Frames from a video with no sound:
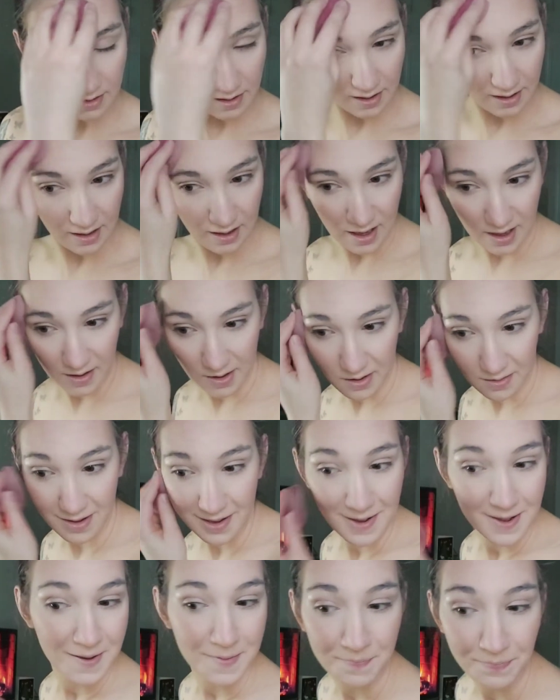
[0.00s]
And now
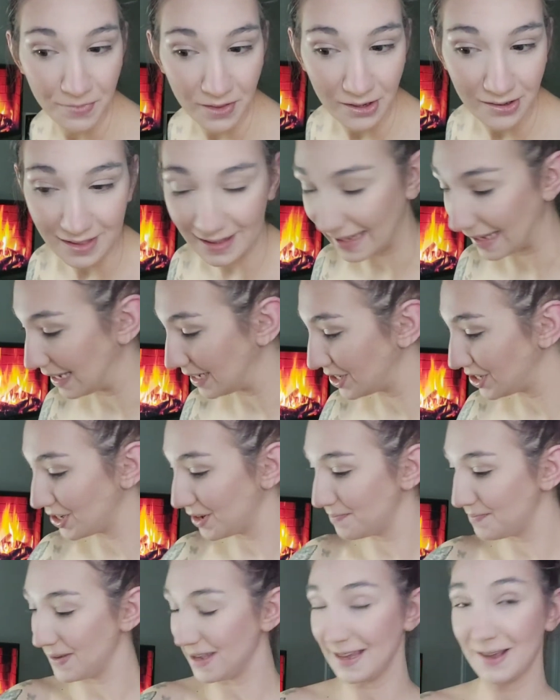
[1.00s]
your skin
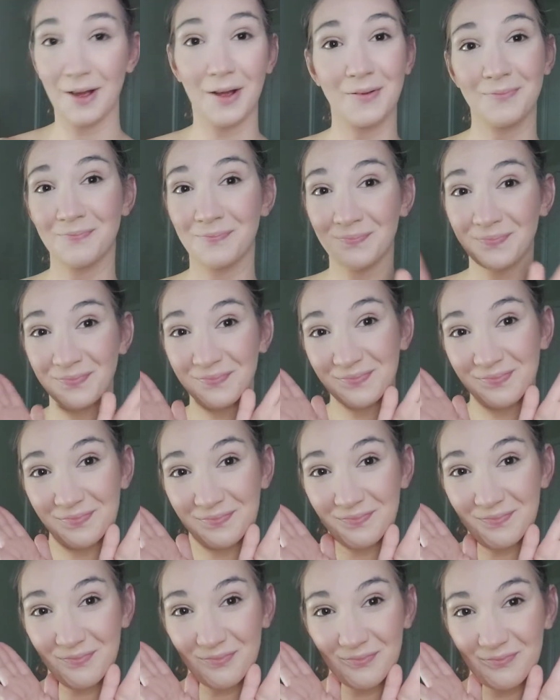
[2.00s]
should be
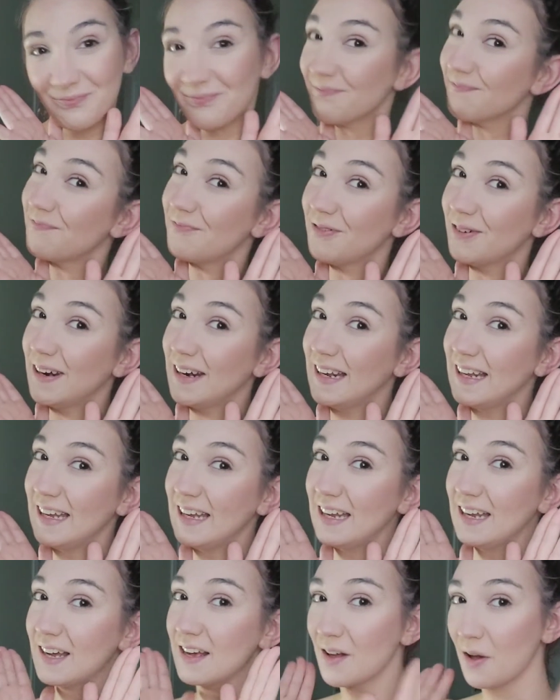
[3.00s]

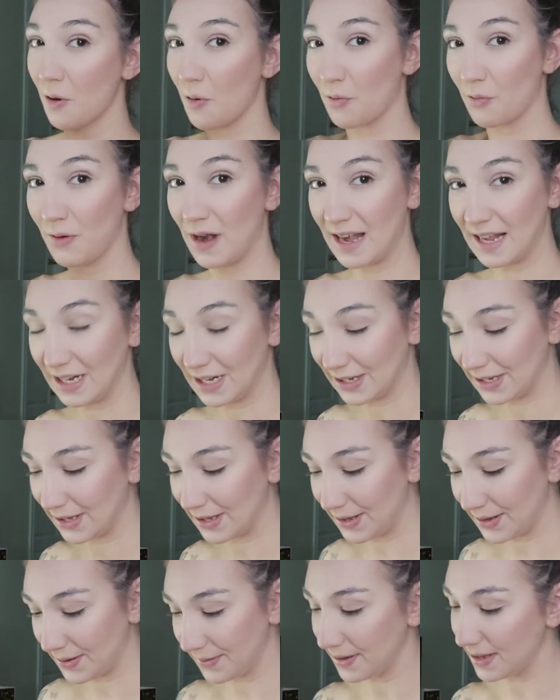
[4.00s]
pretty ready to
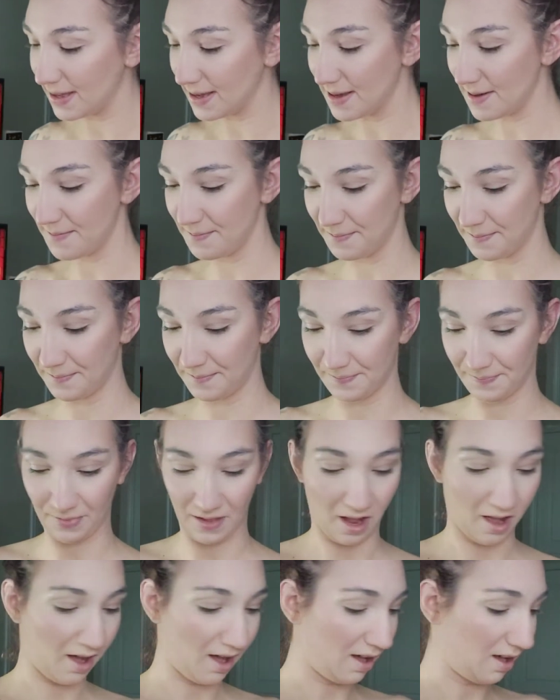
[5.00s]
go.
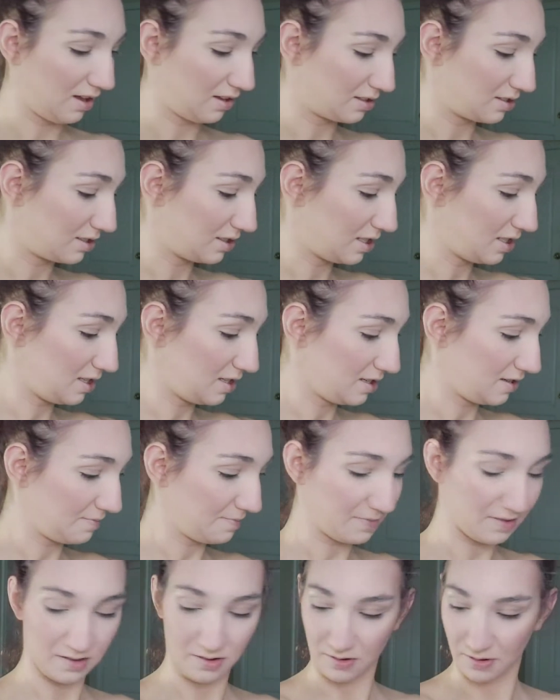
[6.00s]
Awesome.
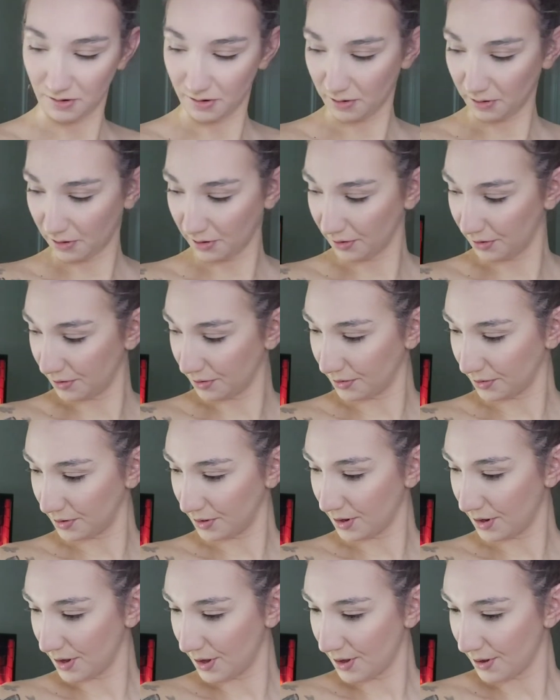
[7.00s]
So
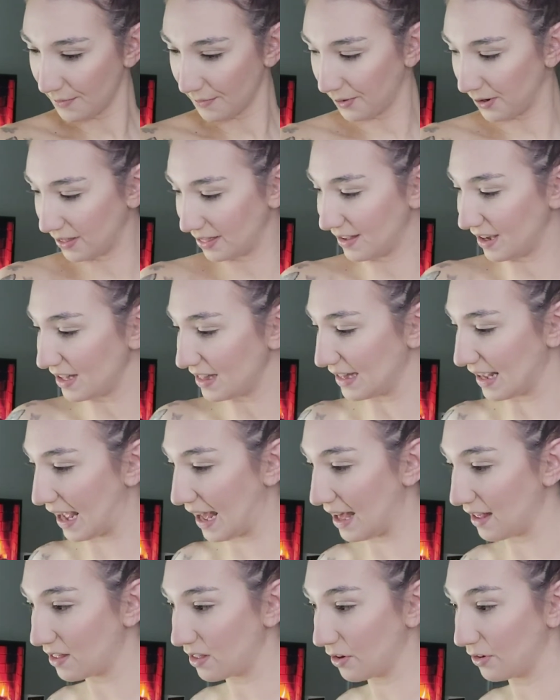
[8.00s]
we're done
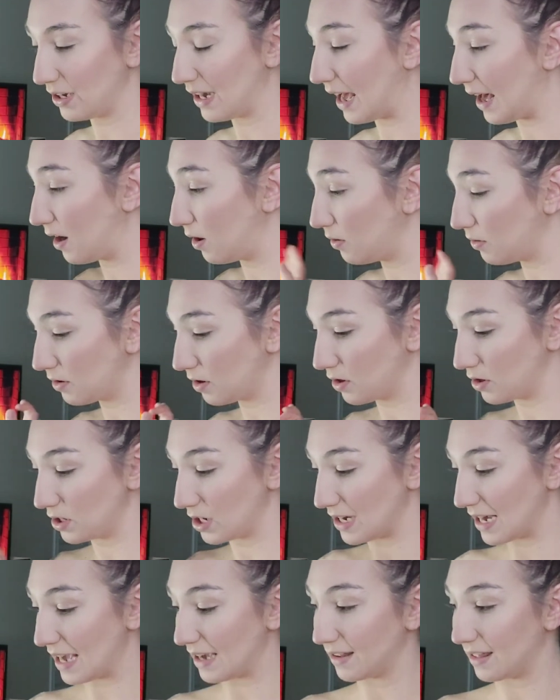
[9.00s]
that. So now
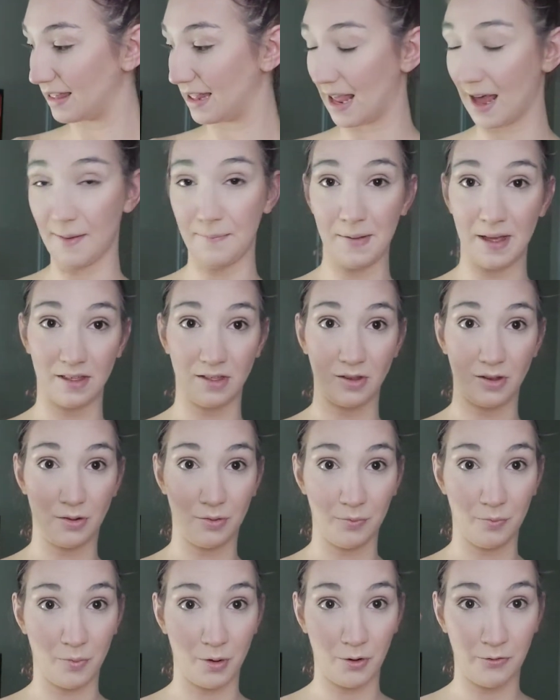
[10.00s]
the next step is to
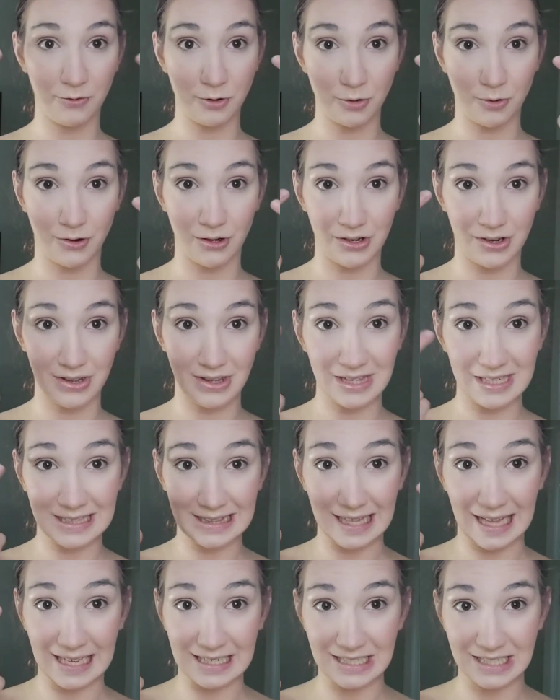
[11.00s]
move towards the
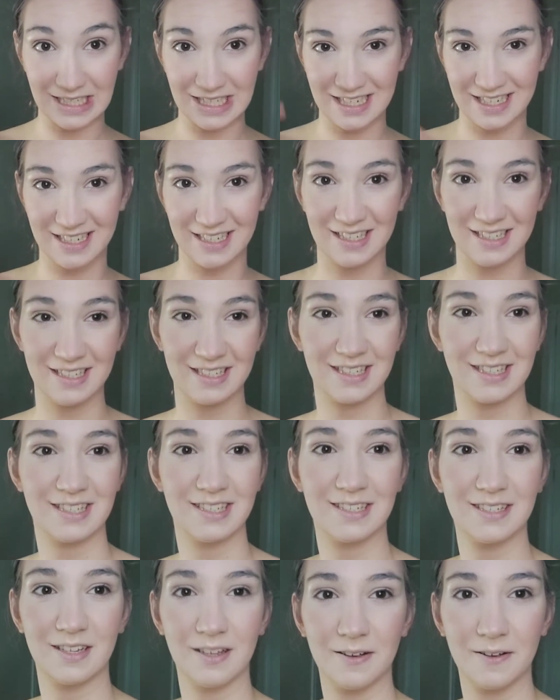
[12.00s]

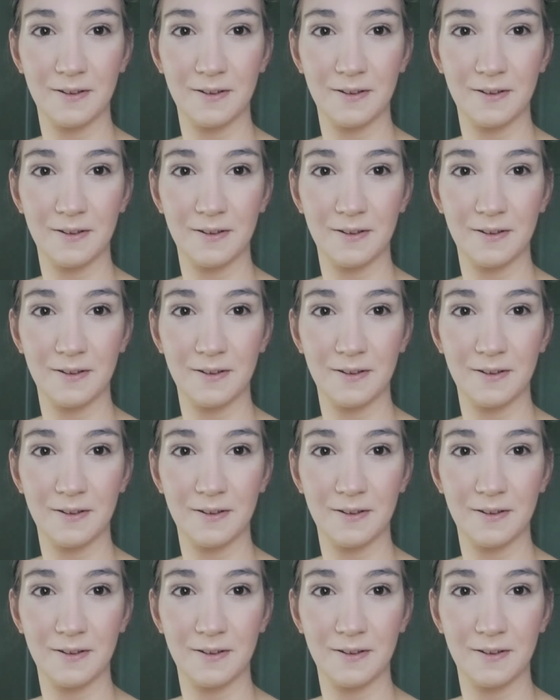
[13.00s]
lashes.